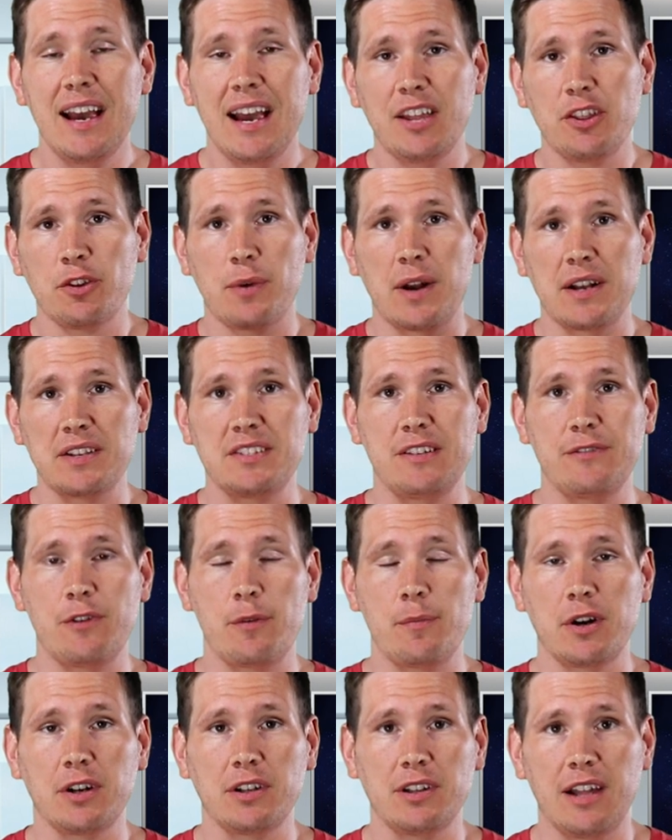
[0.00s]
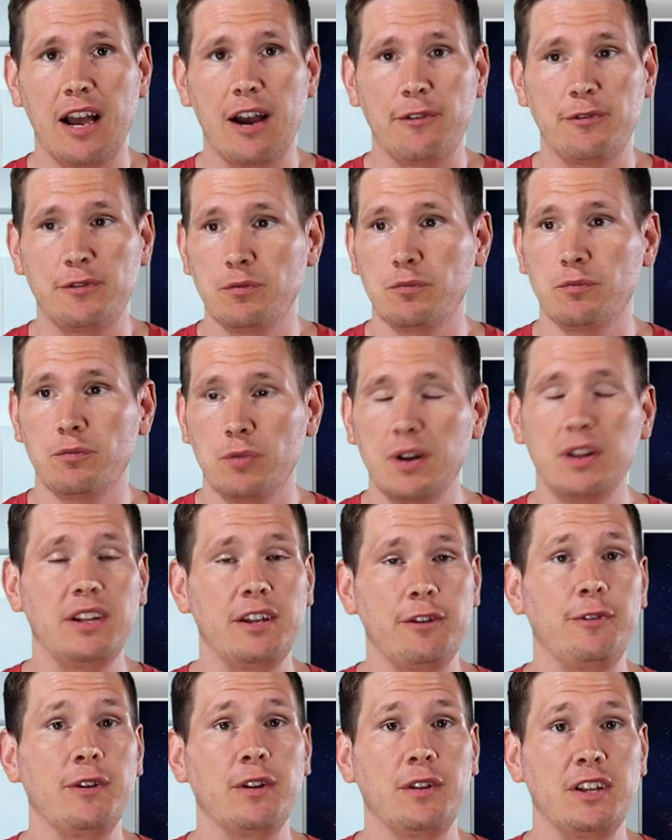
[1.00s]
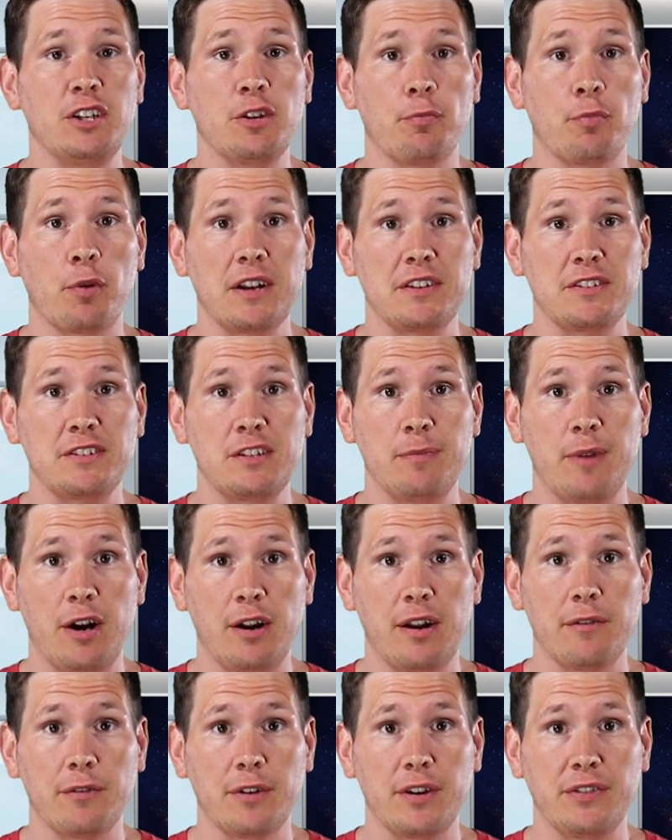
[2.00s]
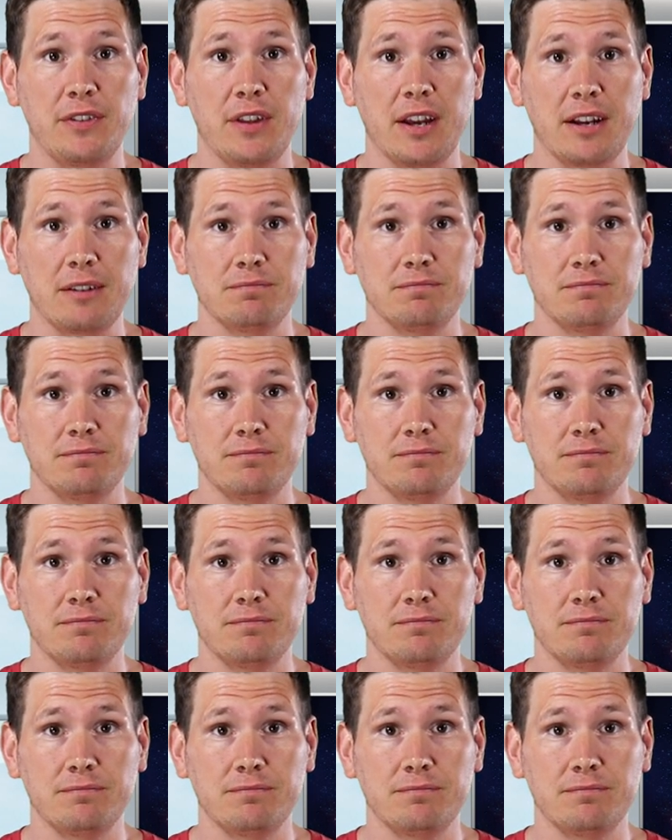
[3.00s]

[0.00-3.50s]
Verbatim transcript: and the rest of them are left really feeling depressed about everything.